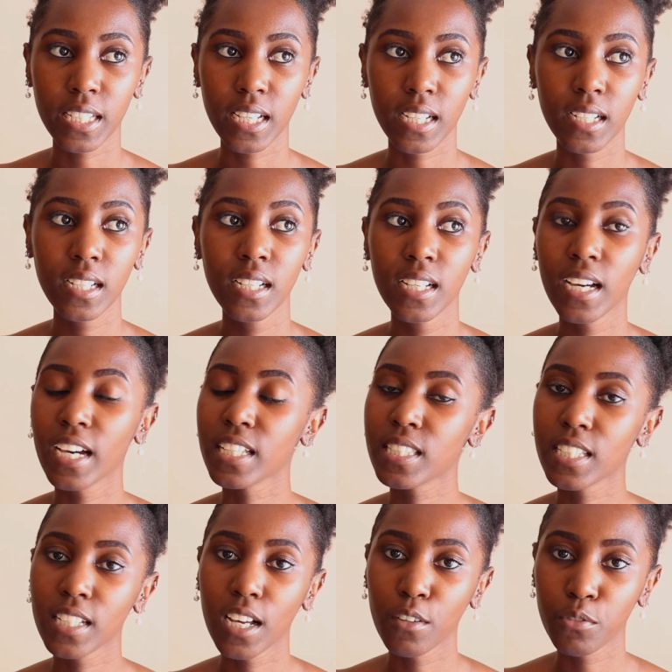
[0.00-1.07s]
year I
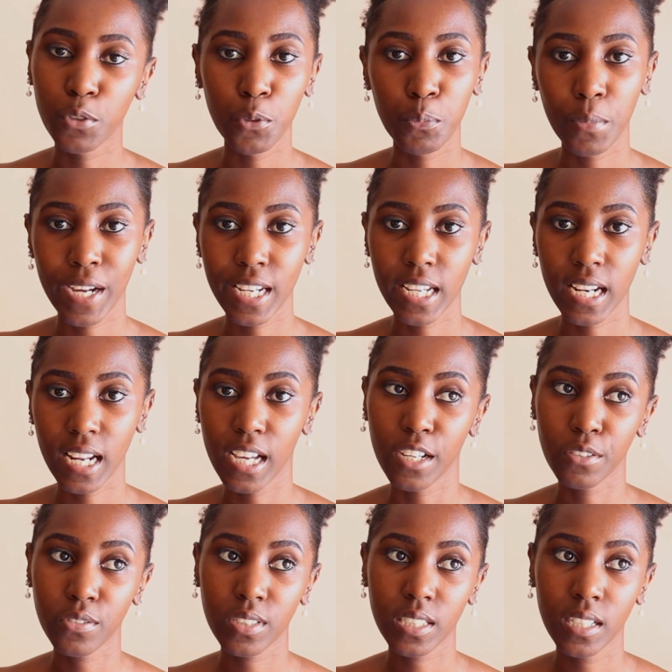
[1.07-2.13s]
still have no money
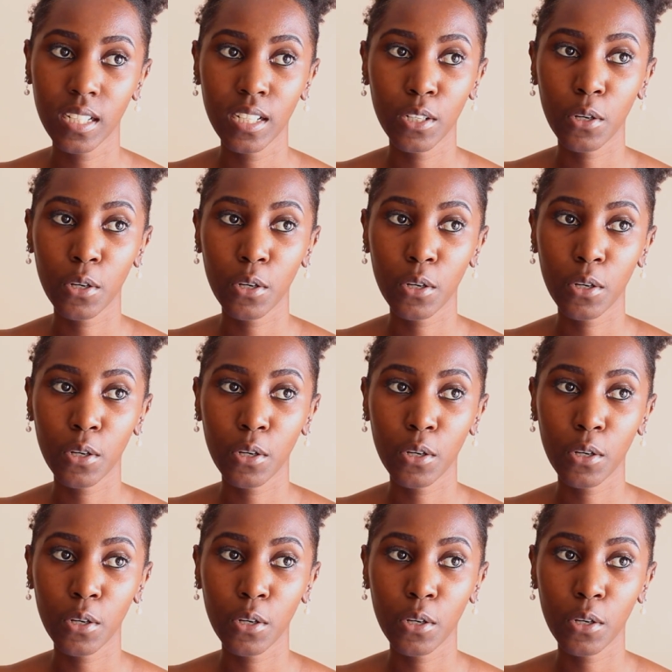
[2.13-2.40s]
left.